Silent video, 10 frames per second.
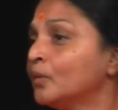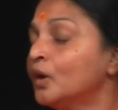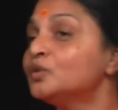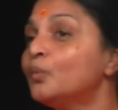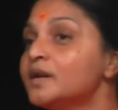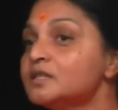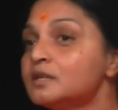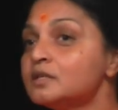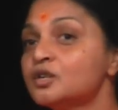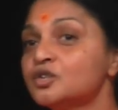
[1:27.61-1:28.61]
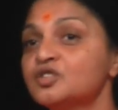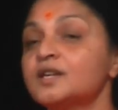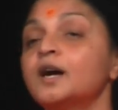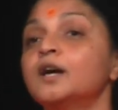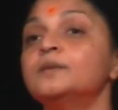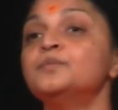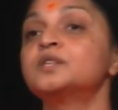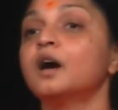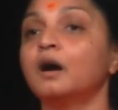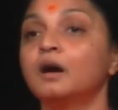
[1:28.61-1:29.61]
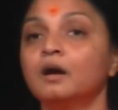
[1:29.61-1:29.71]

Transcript: I said, what is it? She said, ahimsa.